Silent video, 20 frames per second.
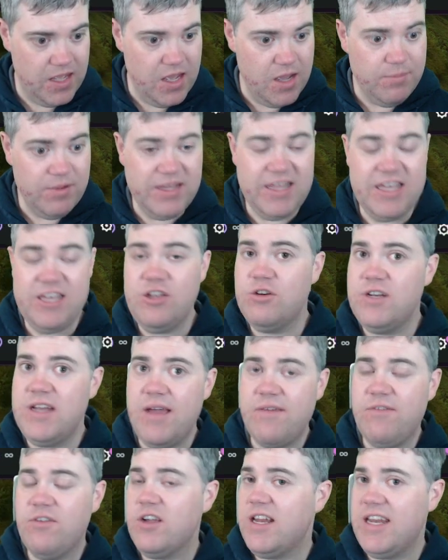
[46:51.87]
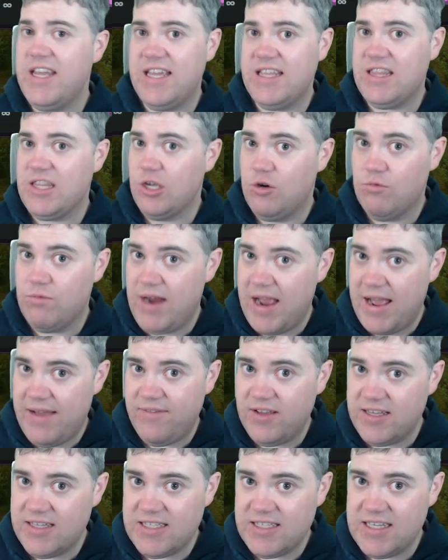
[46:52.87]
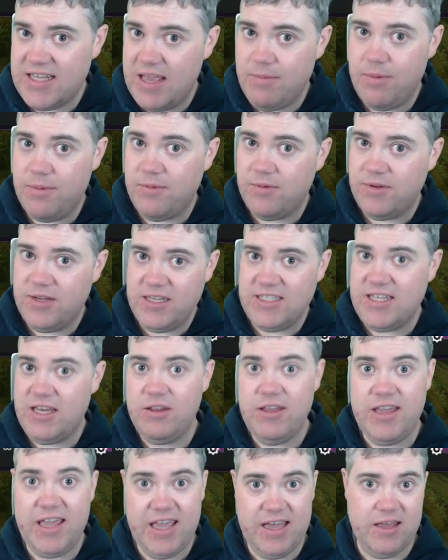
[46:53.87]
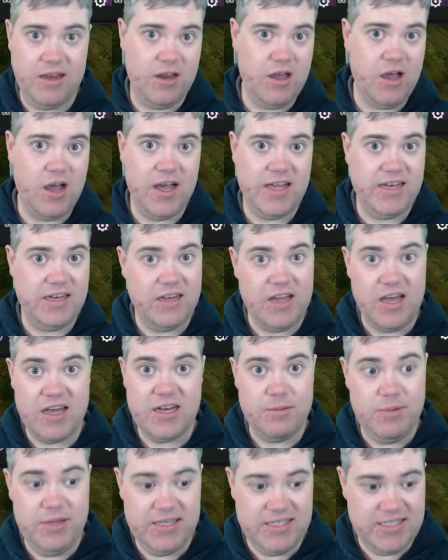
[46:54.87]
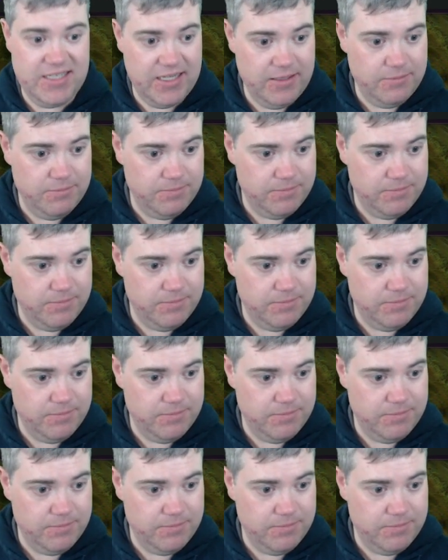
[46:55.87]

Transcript: But like, you're never going to get the graphics capabilities that you can on a PC.